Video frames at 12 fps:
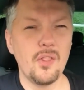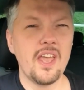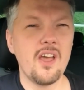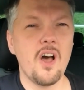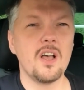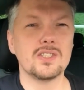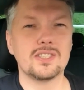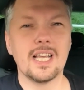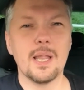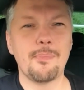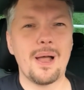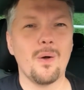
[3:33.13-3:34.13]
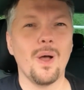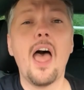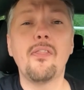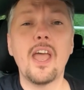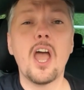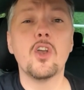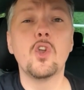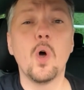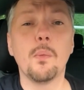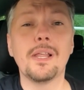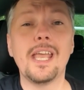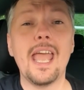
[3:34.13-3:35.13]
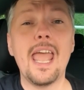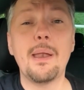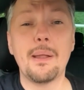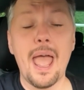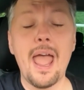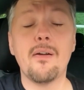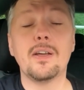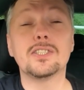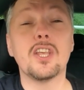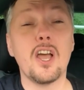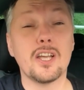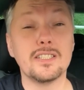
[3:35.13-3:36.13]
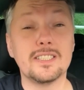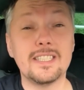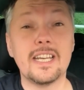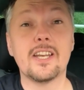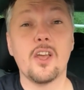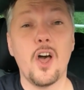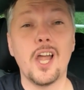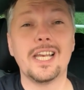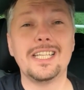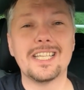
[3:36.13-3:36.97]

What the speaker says: they are still about, and they are normally in areas that are considered highly